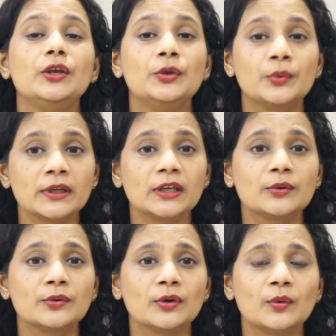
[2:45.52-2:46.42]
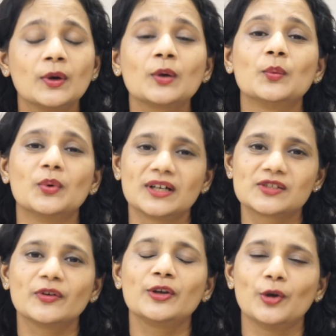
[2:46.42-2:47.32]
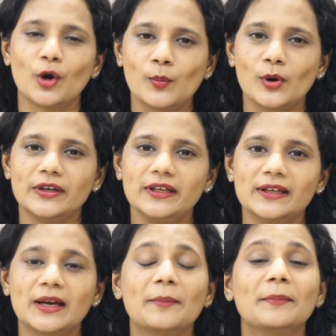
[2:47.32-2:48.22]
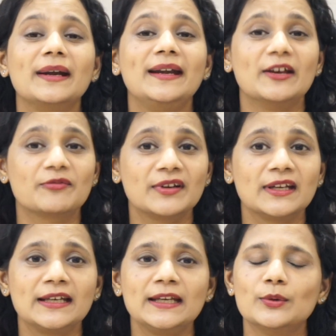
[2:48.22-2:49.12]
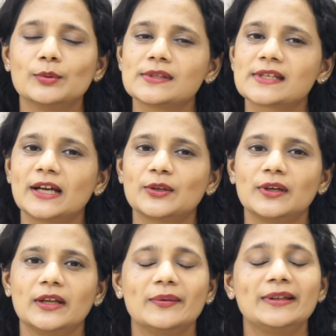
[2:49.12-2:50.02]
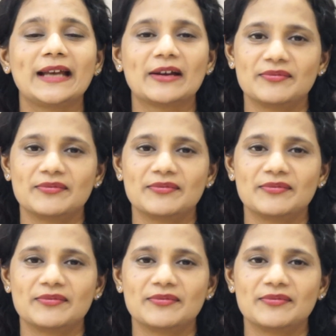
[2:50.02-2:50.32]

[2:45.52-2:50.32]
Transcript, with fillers: You need to know what works for your body, but definitely don't start your day with